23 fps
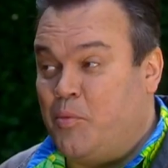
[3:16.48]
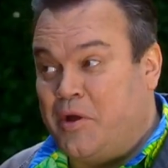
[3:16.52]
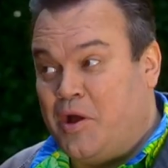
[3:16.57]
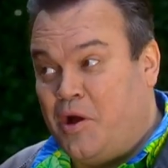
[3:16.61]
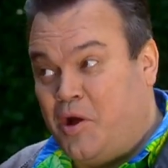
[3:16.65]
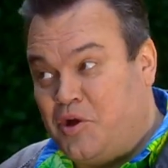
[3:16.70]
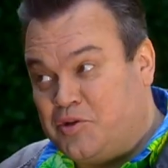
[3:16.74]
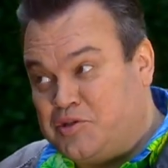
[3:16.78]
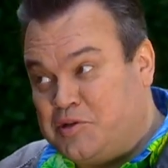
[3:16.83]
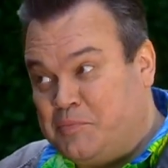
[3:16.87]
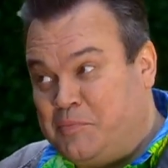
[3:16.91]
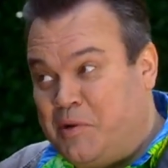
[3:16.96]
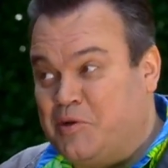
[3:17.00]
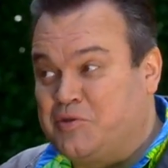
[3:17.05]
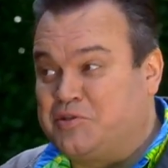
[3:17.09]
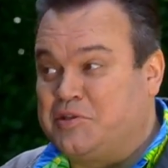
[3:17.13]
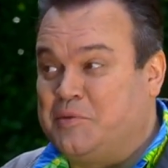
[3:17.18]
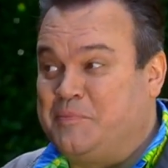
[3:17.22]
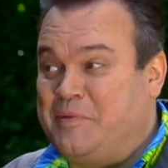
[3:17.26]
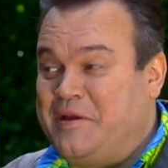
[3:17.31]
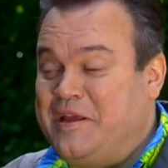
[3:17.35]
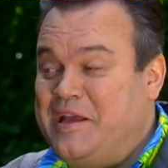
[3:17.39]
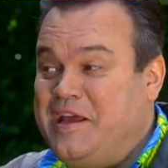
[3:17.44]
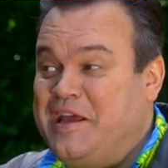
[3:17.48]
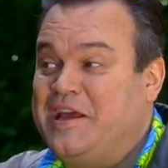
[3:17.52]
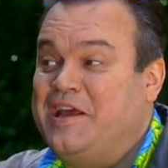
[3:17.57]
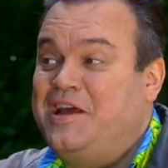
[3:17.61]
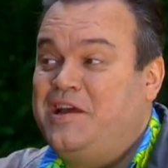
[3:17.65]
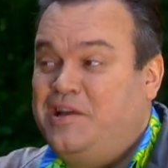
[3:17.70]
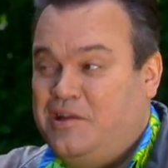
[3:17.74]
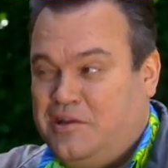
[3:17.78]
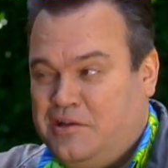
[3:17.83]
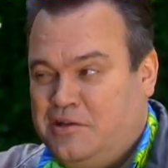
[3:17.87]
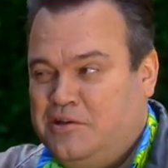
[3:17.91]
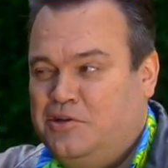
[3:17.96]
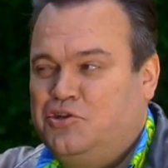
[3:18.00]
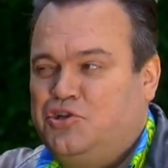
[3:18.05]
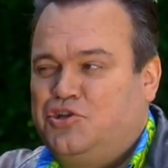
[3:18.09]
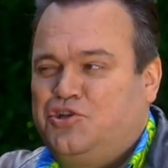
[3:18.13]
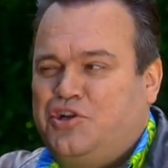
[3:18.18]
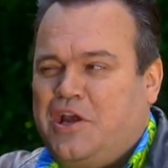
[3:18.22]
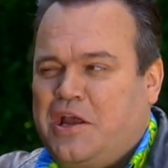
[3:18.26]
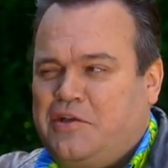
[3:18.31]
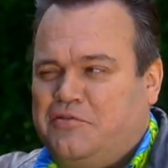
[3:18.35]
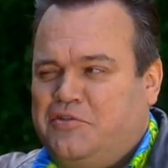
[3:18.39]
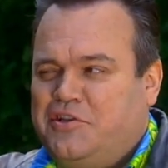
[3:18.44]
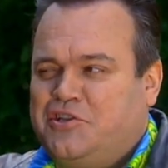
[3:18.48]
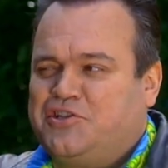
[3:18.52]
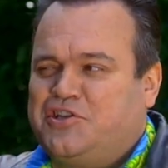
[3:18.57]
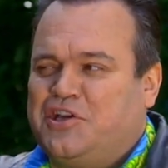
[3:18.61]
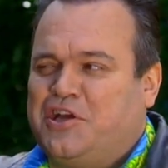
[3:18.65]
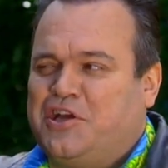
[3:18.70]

we are supposed to be here. Check this